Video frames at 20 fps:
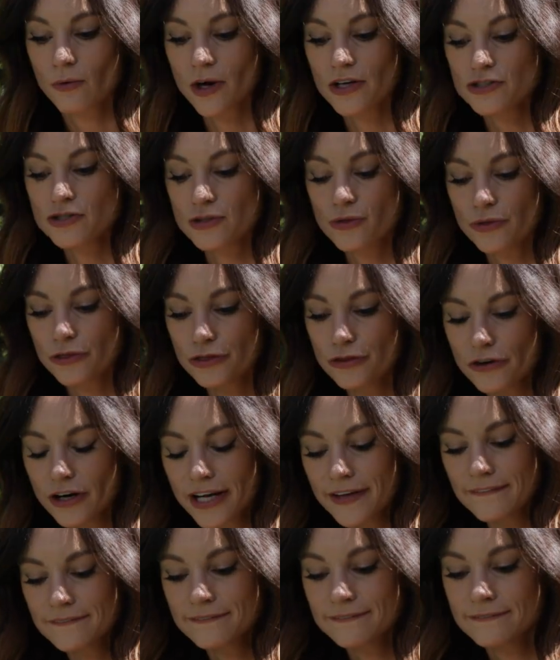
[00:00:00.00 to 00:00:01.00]
One, two,
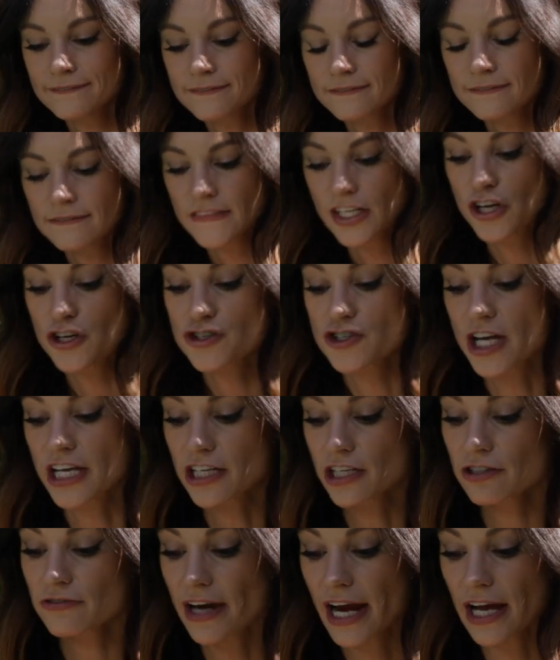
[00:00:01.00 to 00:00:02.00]
three. Shake
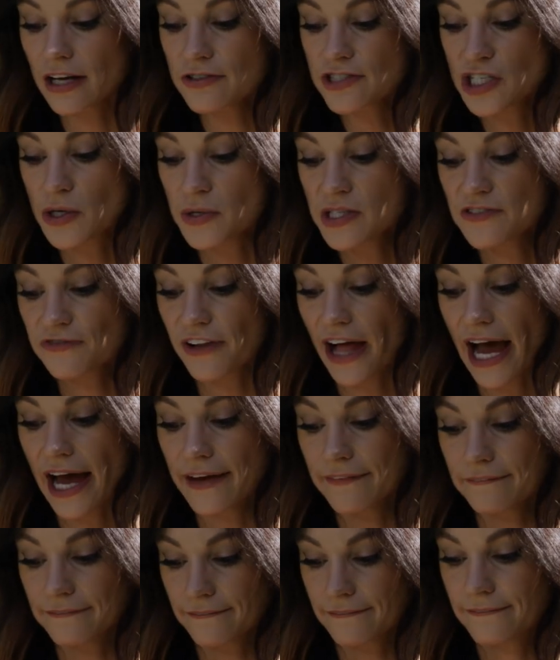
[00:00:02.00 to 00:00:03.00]
it around so it's flat.